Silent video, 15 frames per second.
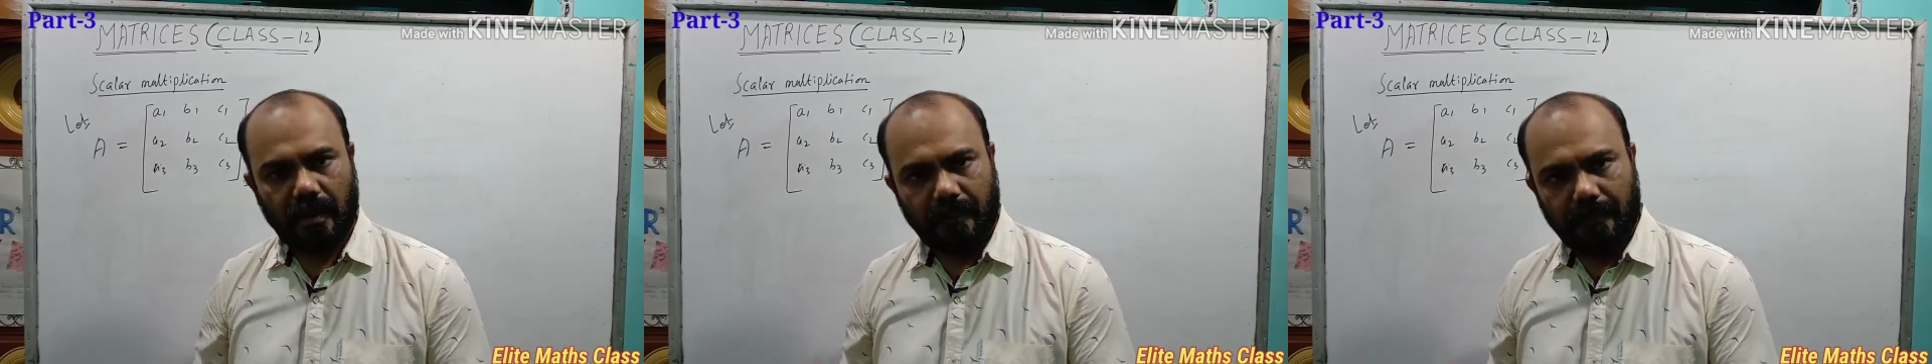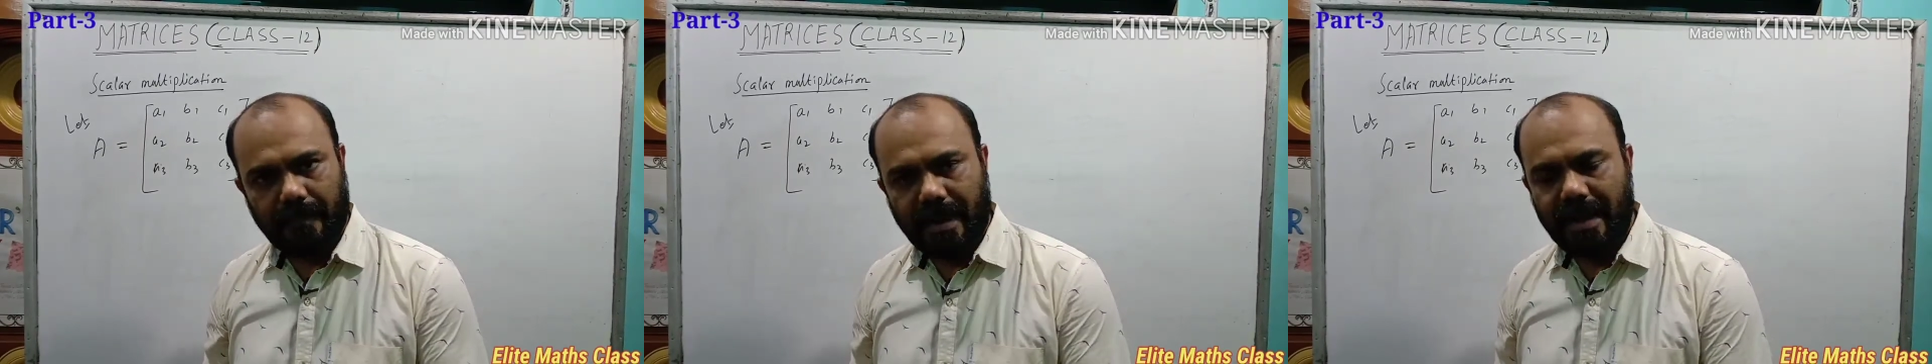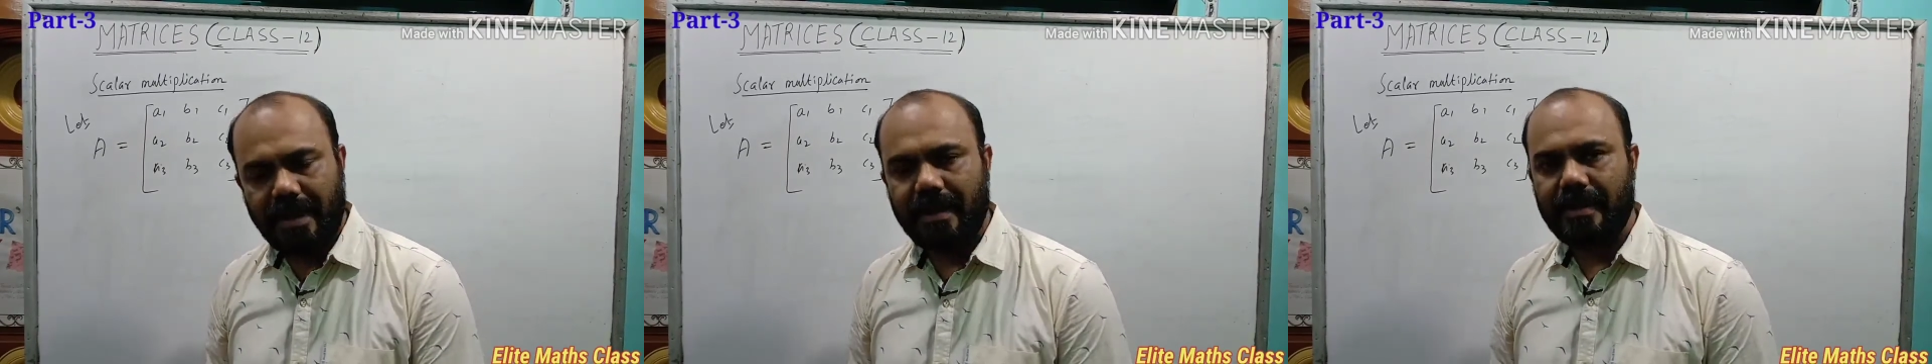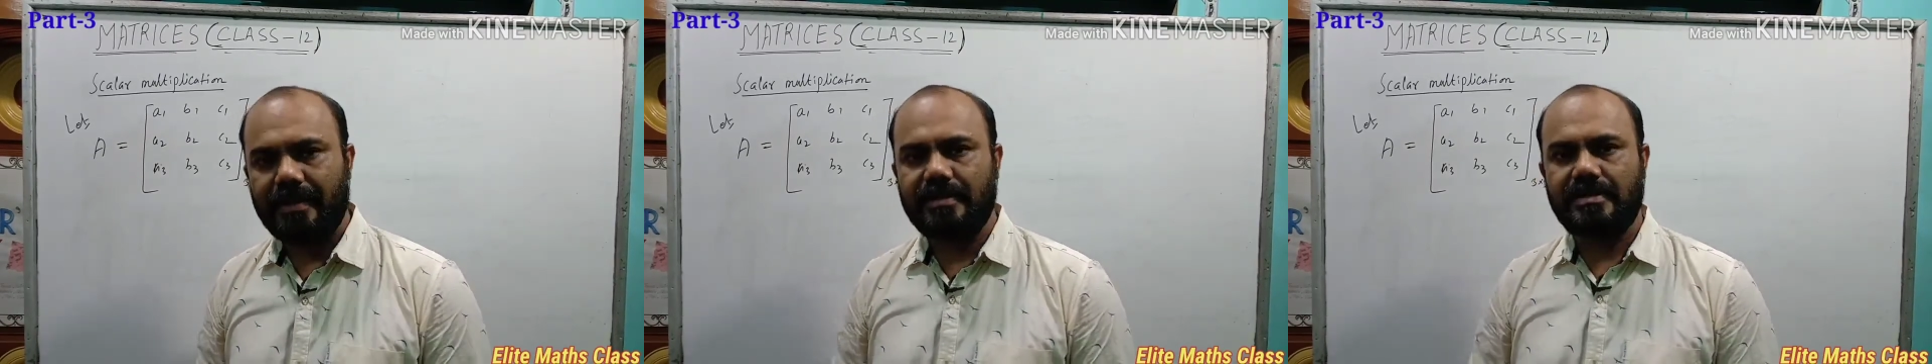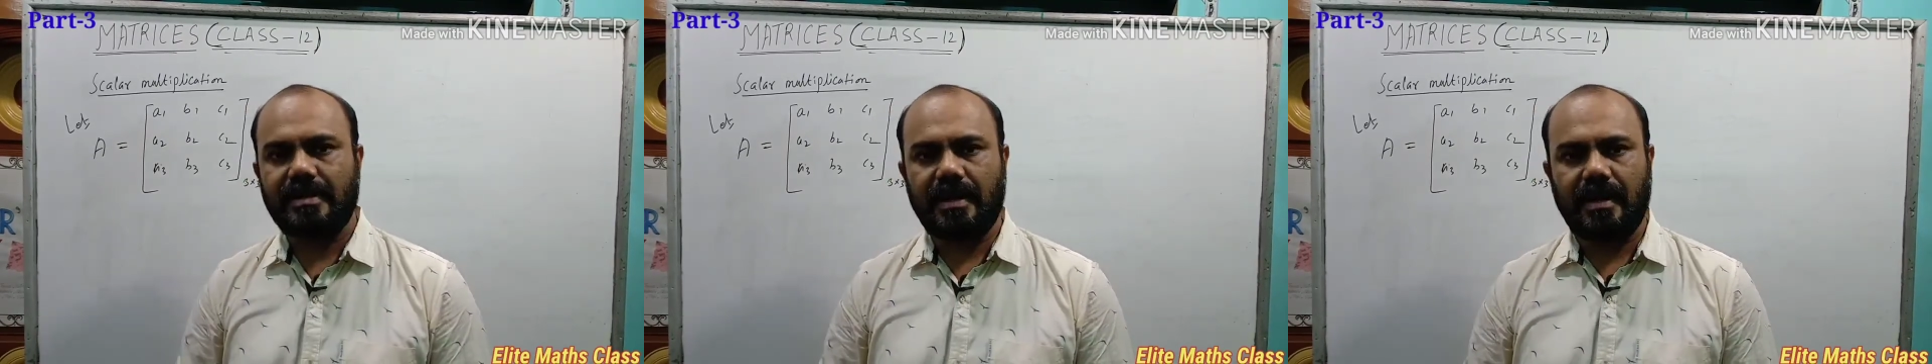by any
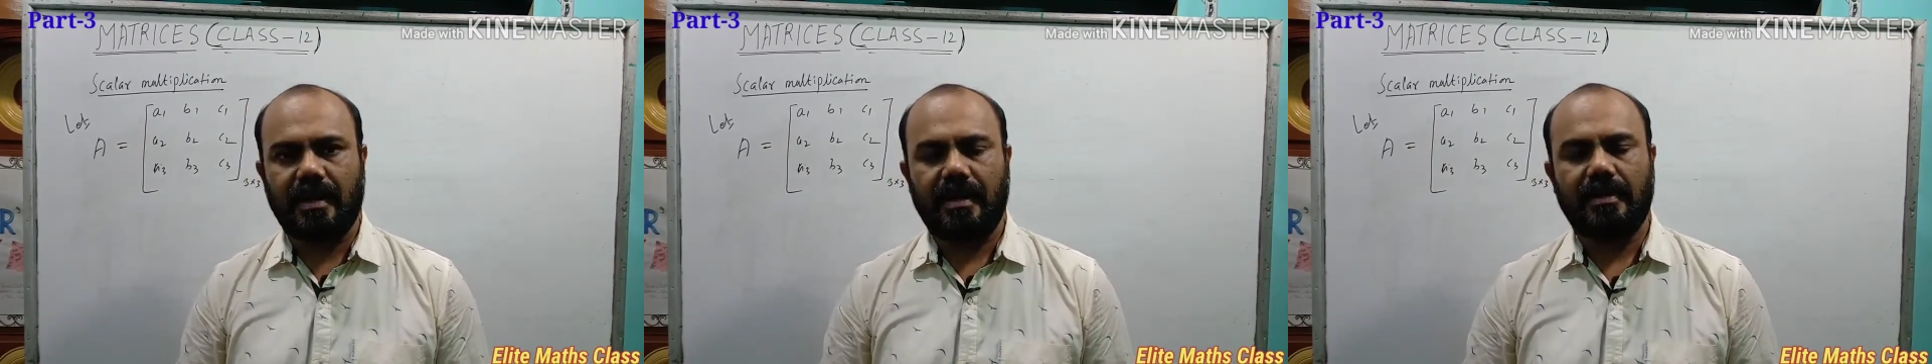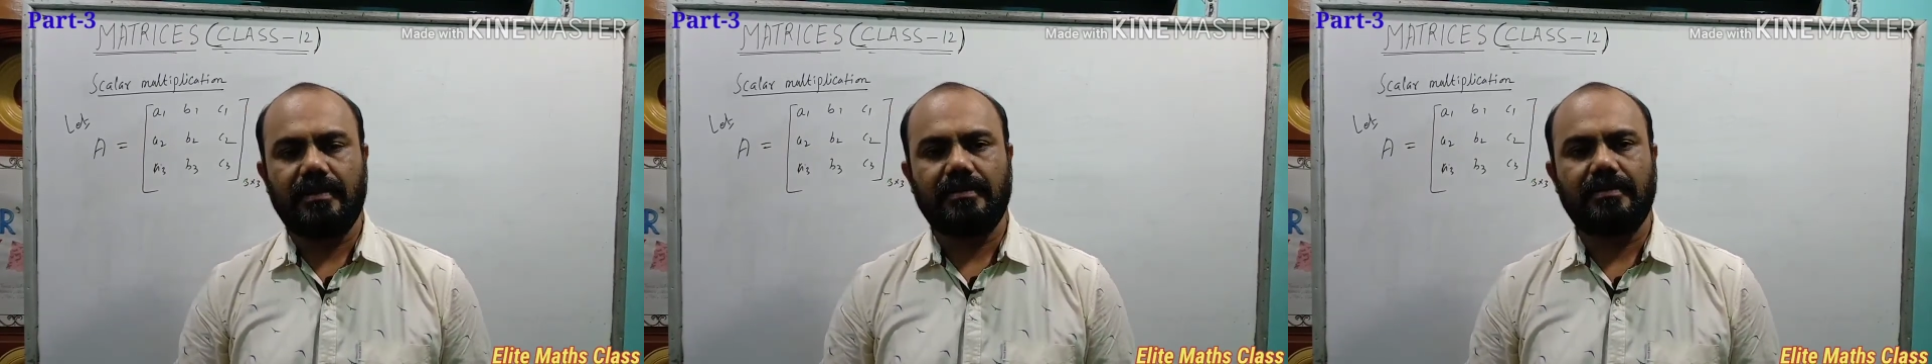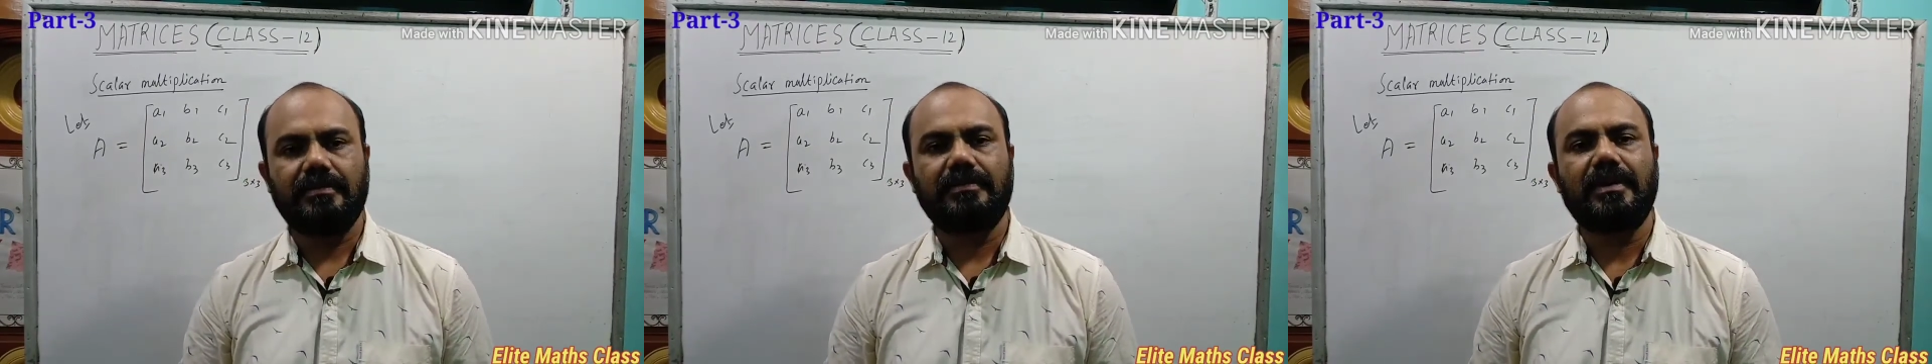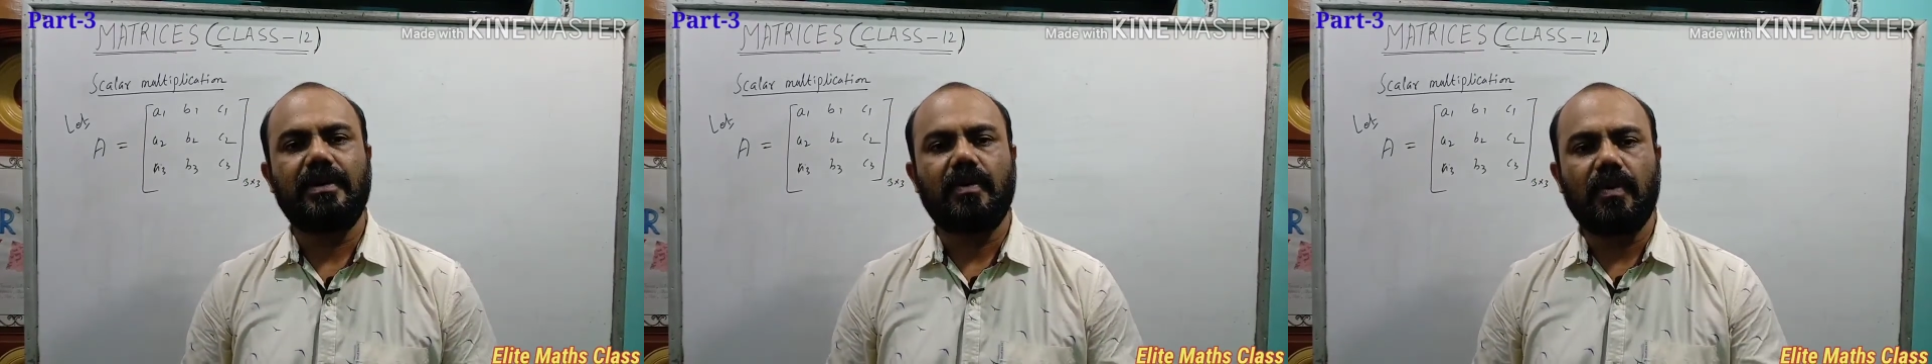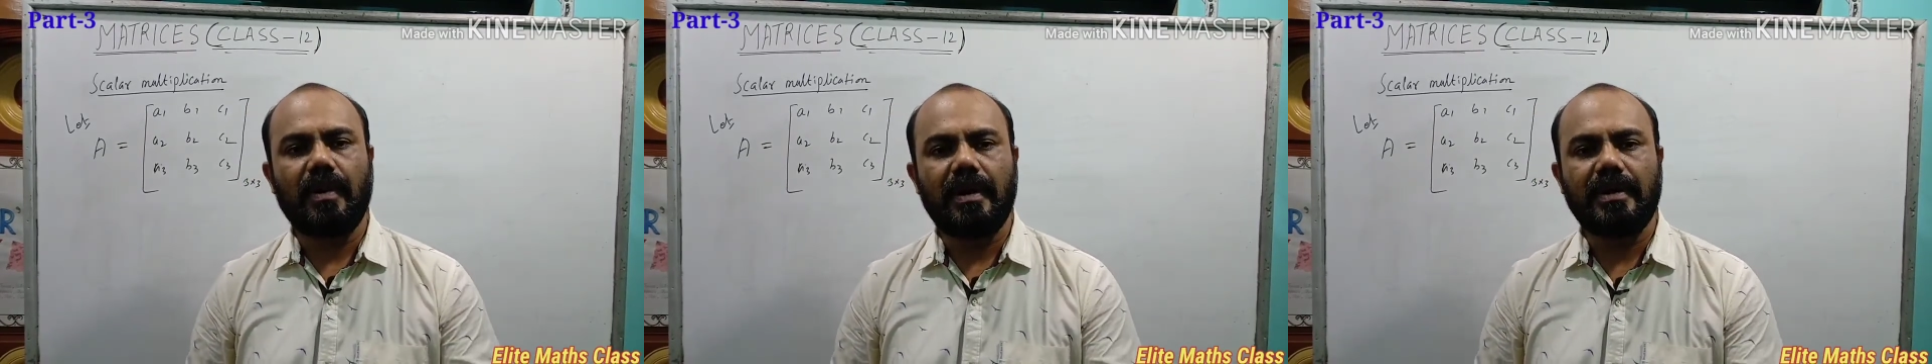scalar, then
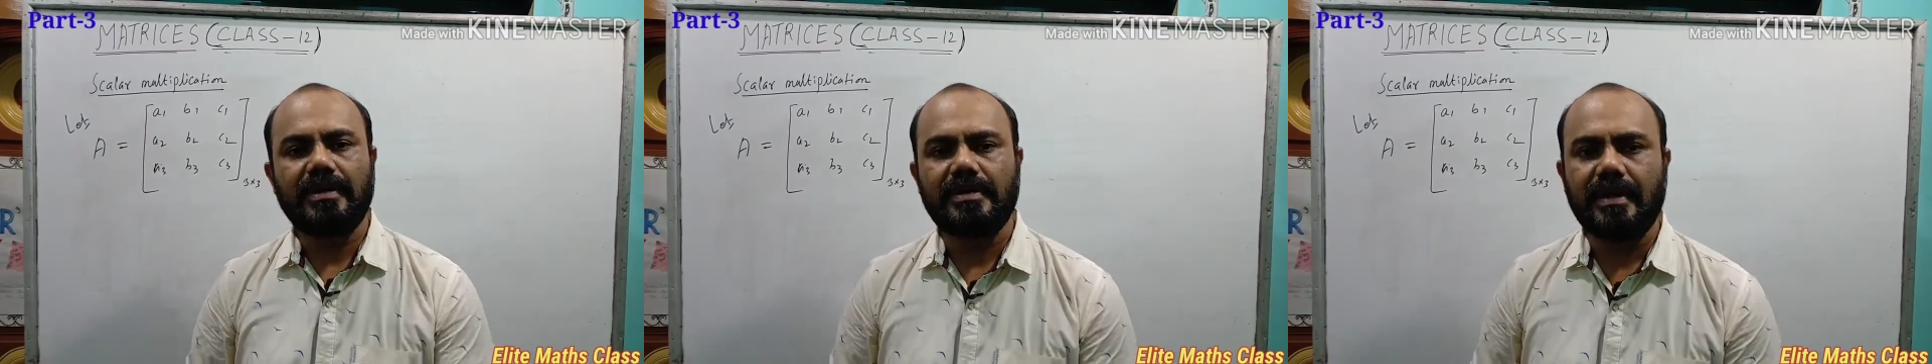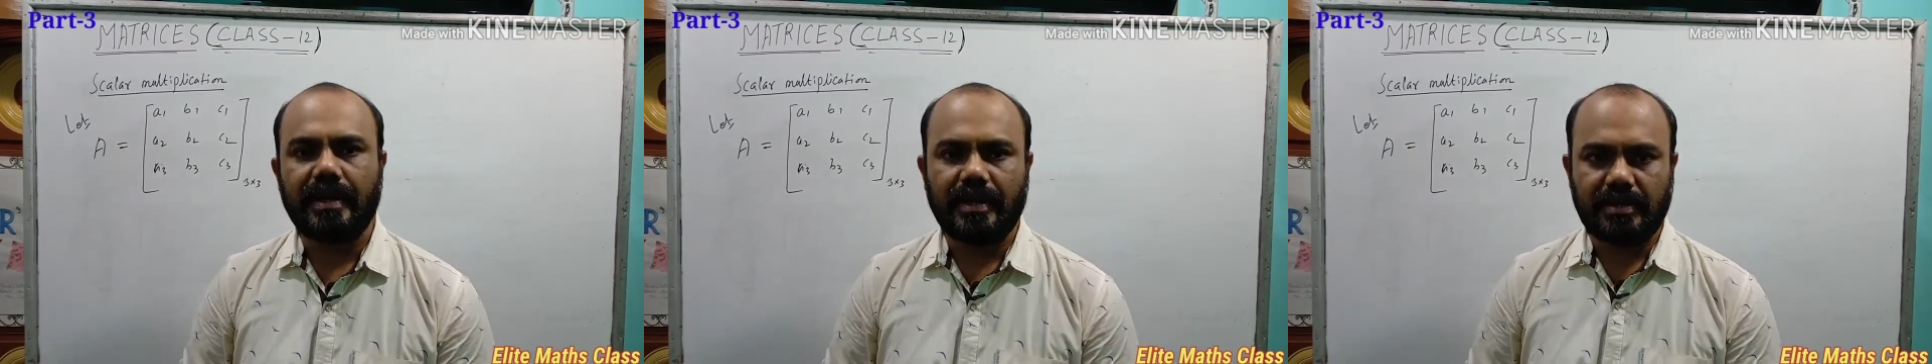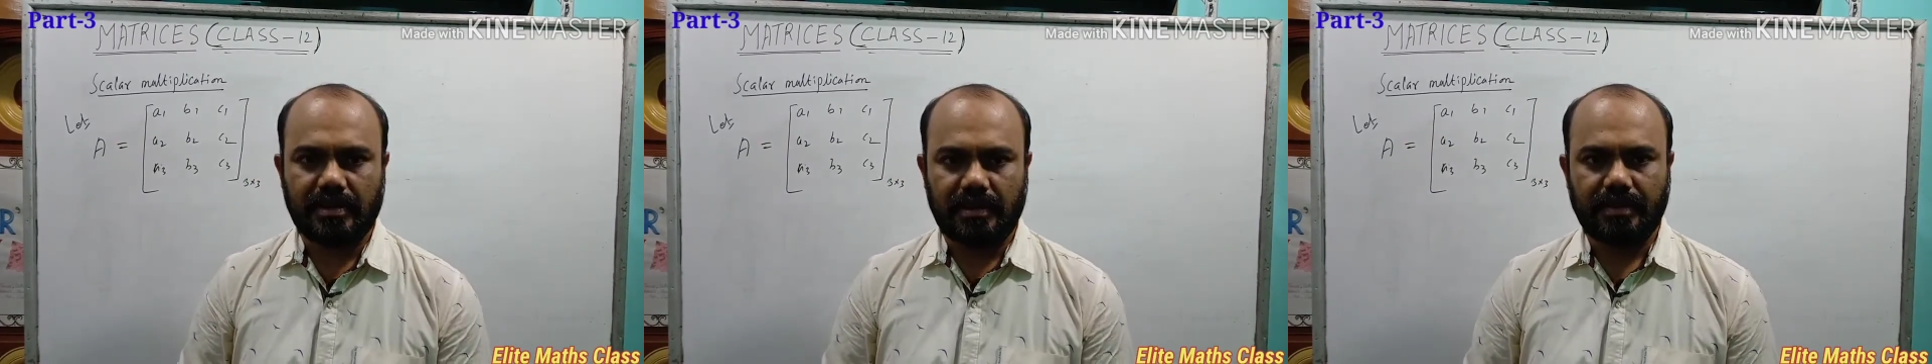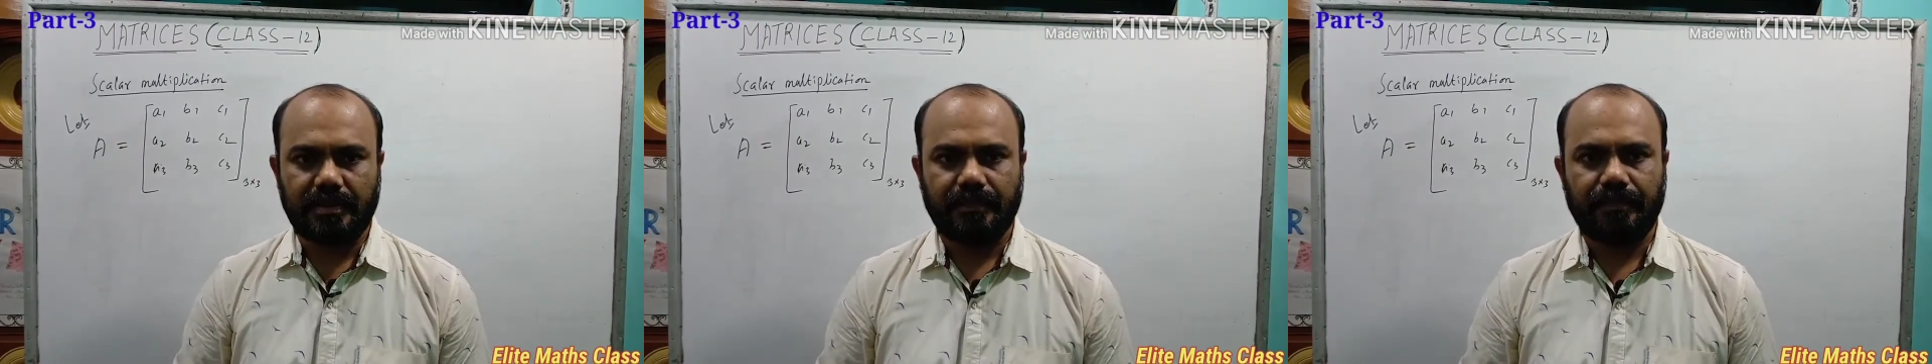what is the result?